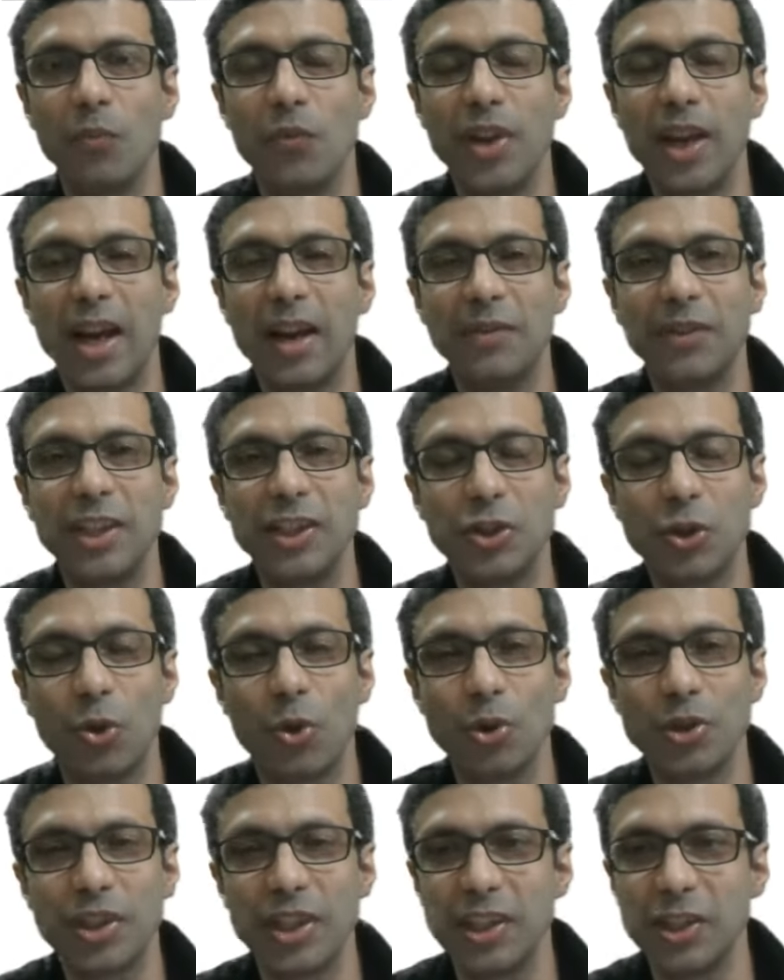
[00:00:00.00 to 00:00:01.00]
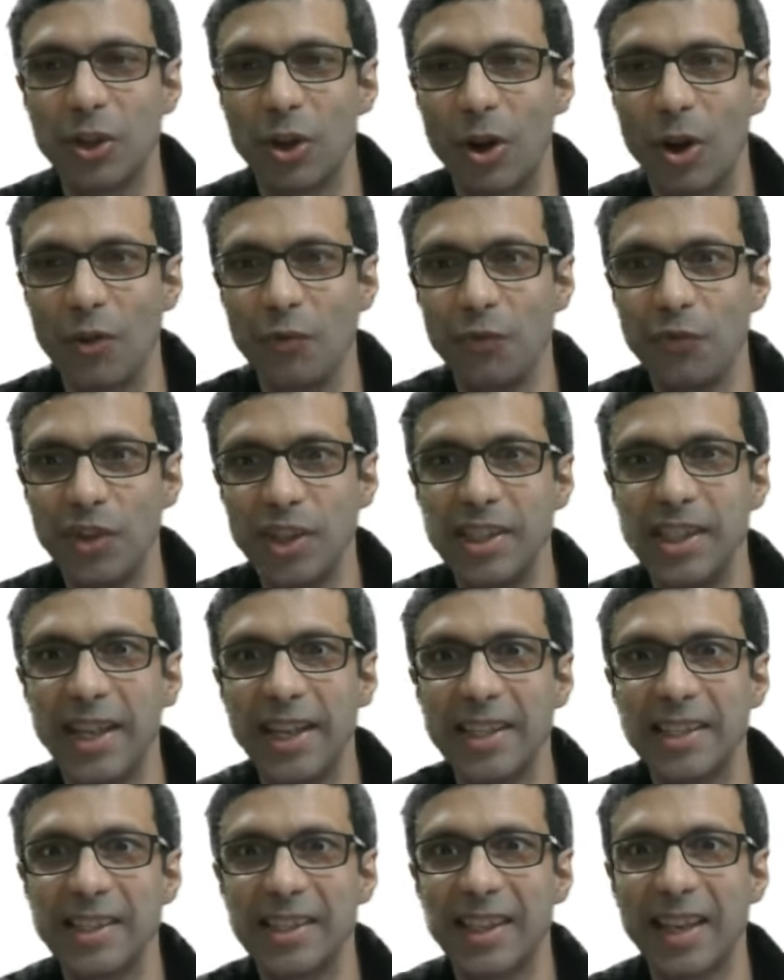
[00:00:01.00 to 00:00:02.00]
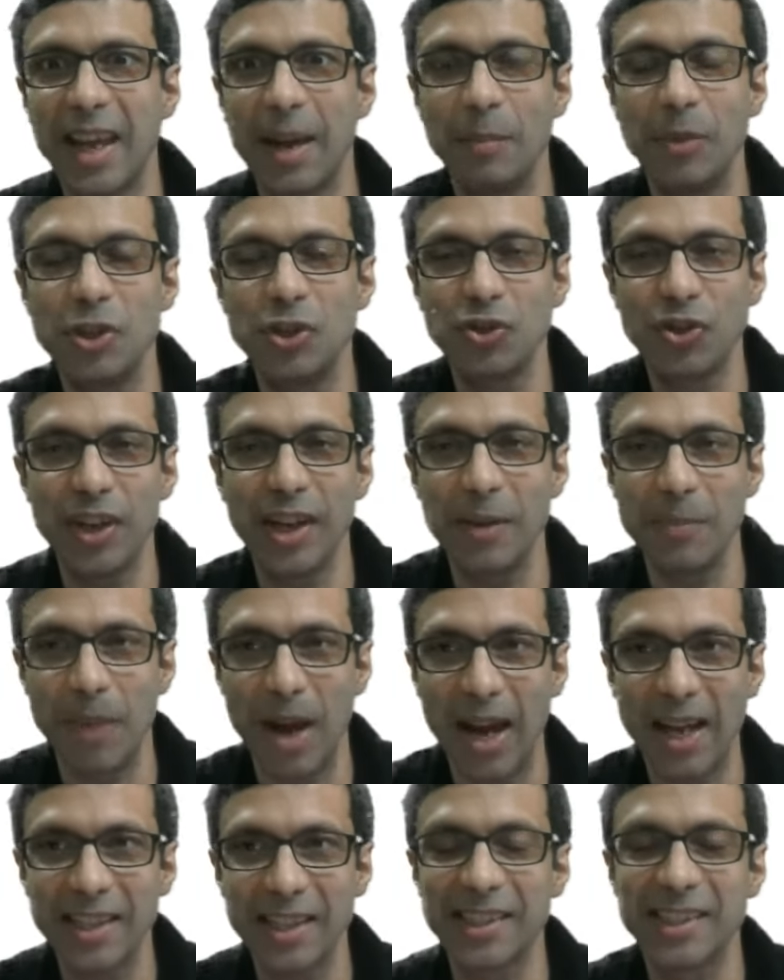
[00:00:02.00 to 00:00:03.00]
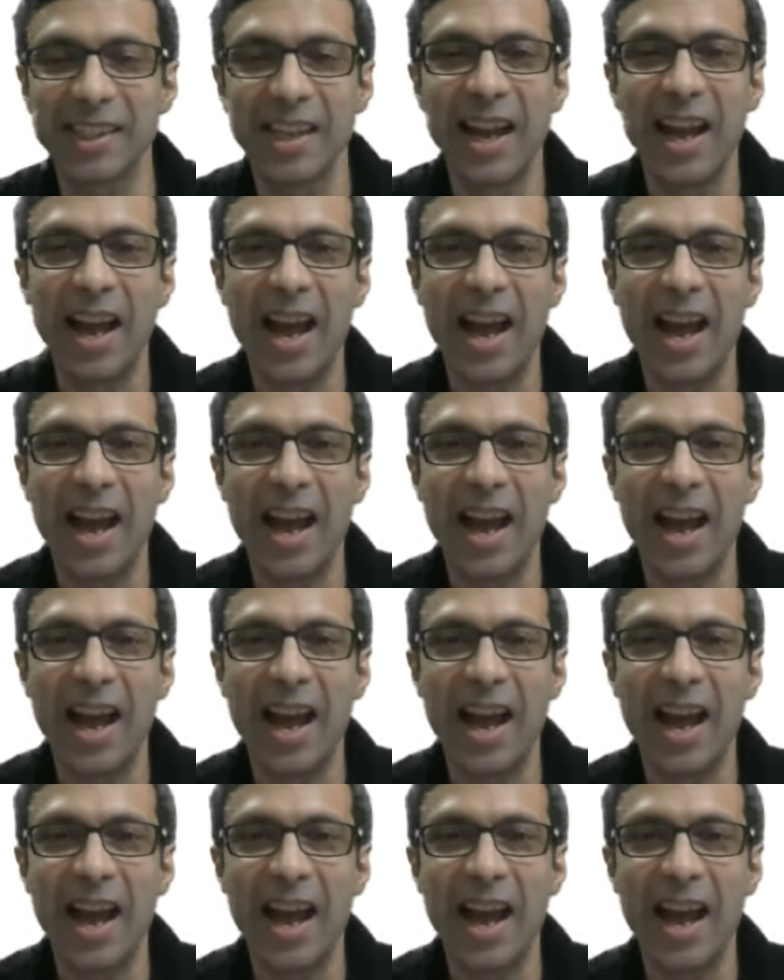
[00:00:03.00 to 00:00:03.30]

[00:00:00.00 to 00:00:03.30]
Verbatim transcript: We have these courses on physics, chemistry, and maths.